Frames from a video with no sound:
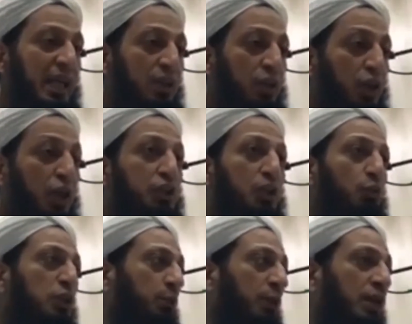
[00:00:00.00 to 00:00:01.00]
in the Hijr,
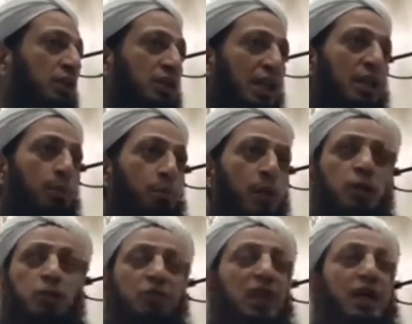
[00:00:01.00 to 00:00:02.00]
which means in the
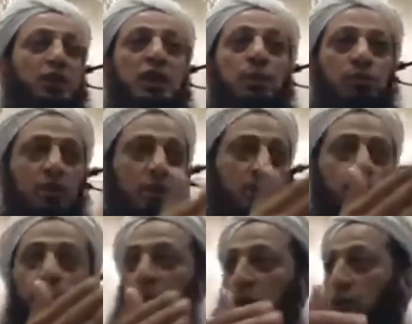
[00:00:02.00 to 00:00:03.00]
part of the Hatim.
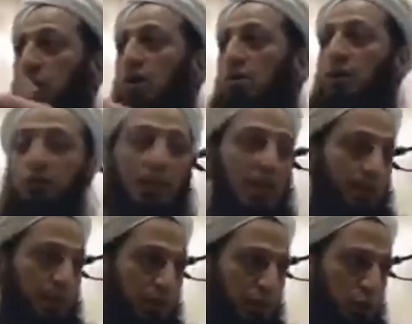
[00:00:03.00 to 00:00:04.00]
You know, around the
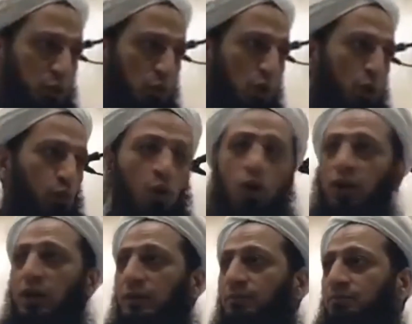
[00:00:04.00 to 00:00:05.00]
Kaaba there is a small
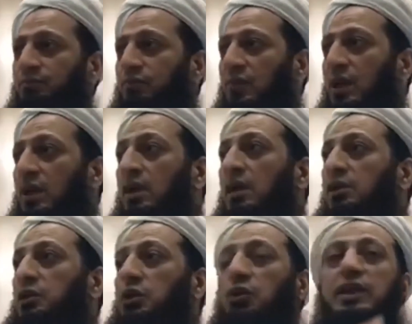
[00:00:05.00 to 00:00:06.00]
wall.
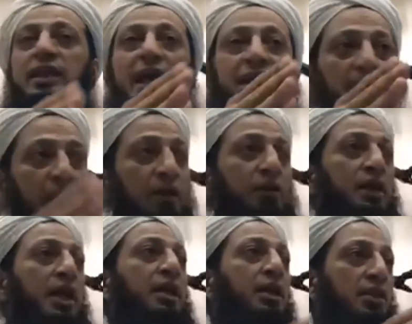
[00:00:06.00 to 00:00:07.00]
So that
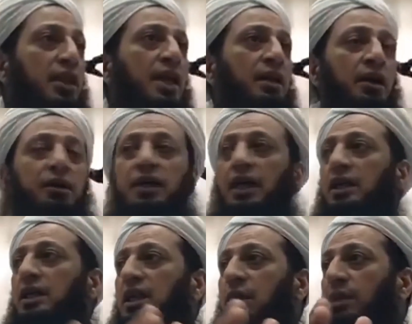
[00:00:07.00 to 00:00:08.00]
area, in that area,
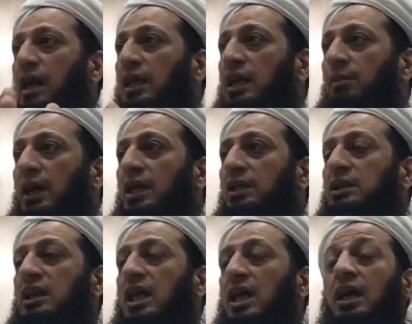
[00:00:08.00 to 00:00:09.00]
Ibrahim alayhi
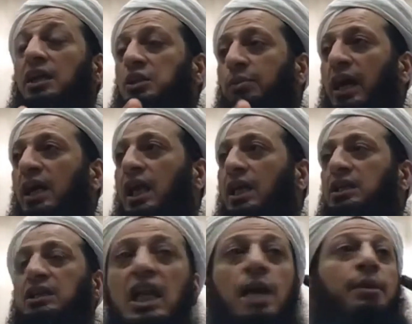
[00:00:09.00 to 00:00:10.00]
salam, Ismail
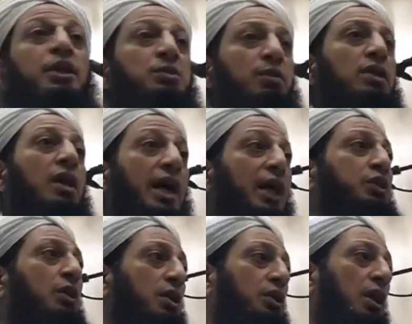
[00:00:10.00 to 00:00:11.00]
salam and his mother
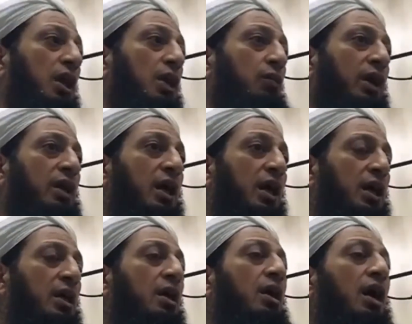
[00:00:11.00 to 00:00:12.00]
Hajar radiallahu
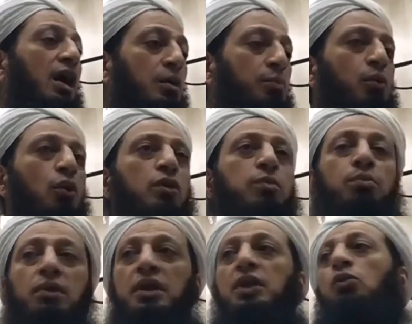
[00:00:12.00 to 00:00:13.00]
anha are both
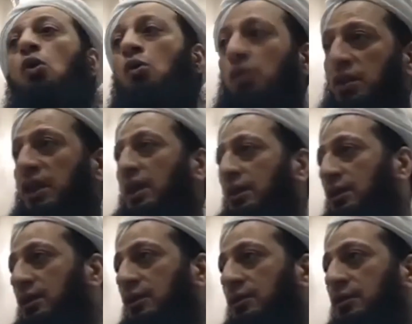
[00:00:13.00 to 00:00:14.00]
buried over there.
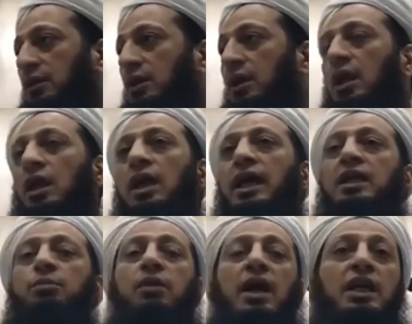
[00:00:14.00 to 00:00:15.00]
And
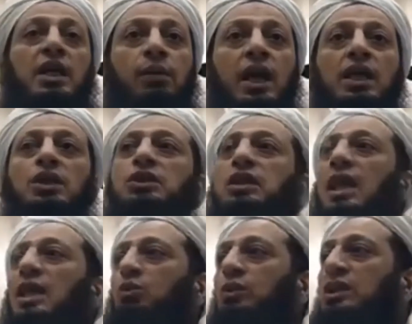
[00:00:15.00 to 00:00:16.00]
Ibrahim alayhi
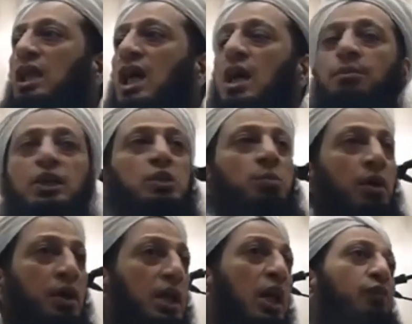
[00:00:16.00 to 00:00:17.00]
salatu wasalam is
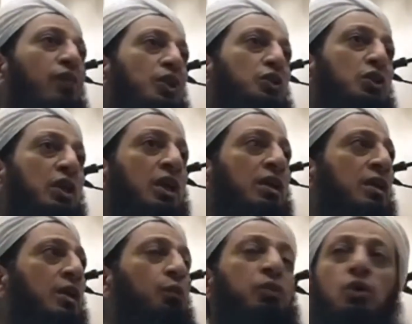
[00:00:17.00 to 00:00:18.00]
buried in
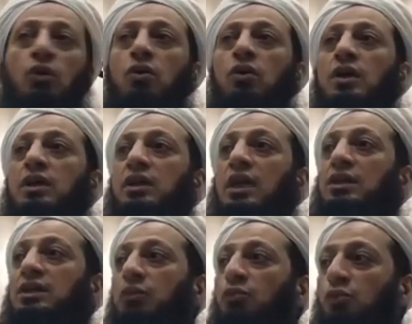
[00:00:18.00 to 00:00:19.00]
Palestine. We know there
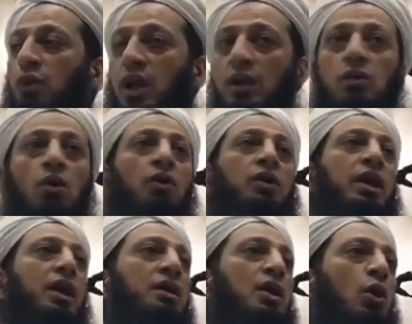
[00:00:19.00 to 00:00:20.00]
is a
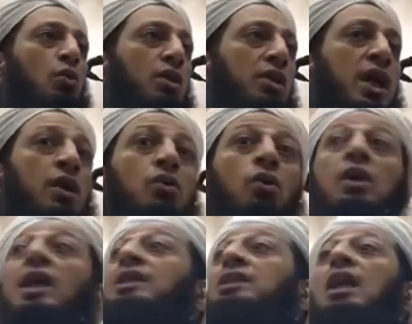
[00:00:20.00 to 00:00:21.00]
well-known area over there
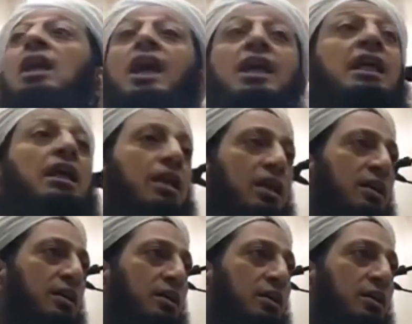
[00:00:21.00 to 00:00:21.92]
known as Al-Khalil,